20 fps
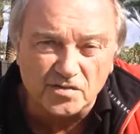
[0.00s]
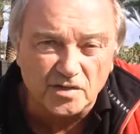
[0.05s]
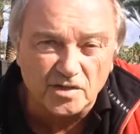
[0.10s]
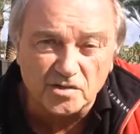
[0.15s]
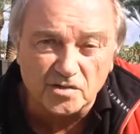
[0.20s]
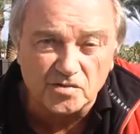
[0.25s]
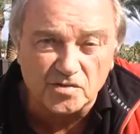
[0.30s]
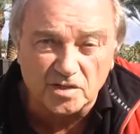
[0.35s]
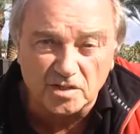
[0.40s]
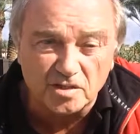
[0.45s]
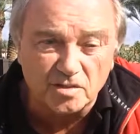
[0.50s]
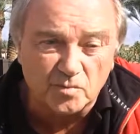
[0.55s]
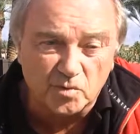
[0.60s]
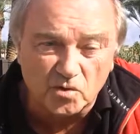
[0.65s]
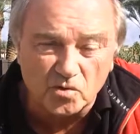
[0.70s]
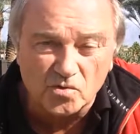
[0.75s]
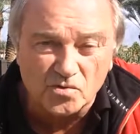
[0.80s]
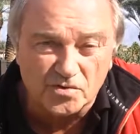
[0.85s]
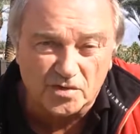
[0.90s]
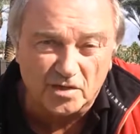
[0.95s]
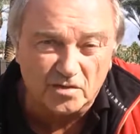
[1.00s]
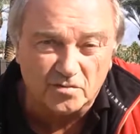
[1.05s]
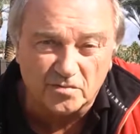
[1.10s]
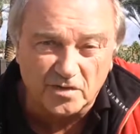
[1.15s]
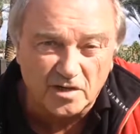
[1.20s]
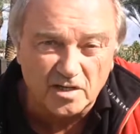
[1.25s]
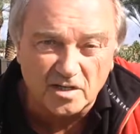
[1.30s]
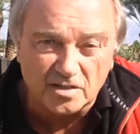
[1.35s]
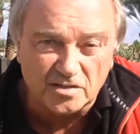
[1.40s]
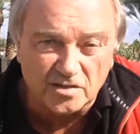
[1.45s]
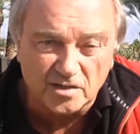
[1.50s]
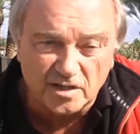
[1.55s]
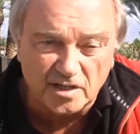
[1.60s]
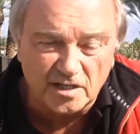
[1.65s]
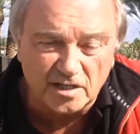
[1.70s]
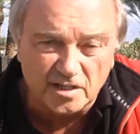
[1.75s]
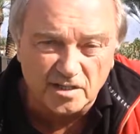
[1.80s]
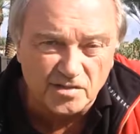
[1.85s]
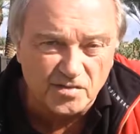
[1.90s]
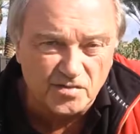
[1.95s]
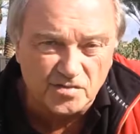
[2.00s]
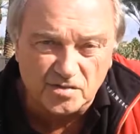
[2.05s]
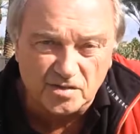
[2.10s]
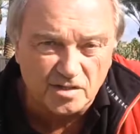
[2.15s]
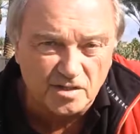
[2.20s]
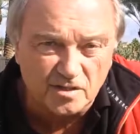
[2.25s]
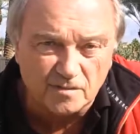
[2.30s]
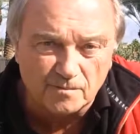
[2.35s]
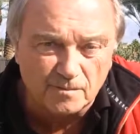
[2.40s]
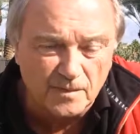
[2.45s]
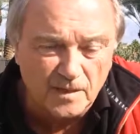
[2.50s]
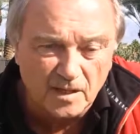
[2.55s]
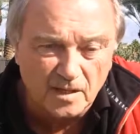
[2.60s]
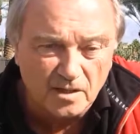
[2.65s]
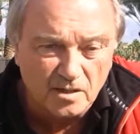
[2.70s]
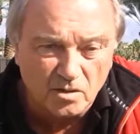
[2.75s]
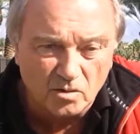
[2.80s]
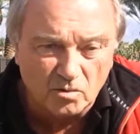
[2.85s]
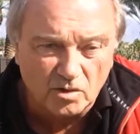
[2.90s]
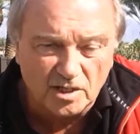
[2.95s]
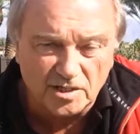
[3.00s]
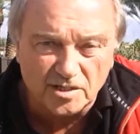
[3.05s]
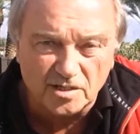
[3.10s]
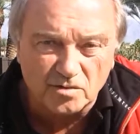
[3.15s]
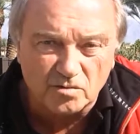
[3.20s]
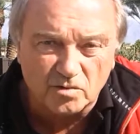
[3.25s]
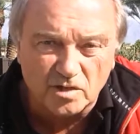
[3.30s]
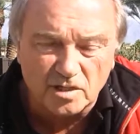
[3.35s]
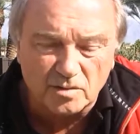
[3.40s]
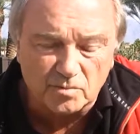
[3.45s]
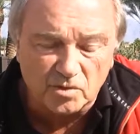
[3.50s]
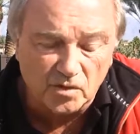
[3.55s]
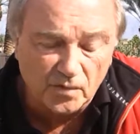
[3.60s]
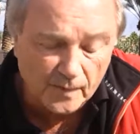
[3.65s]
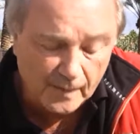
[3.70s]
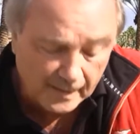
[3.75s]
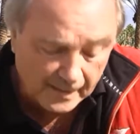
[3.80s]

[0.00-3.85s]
They just hit the ball so far today, it's quite incredible.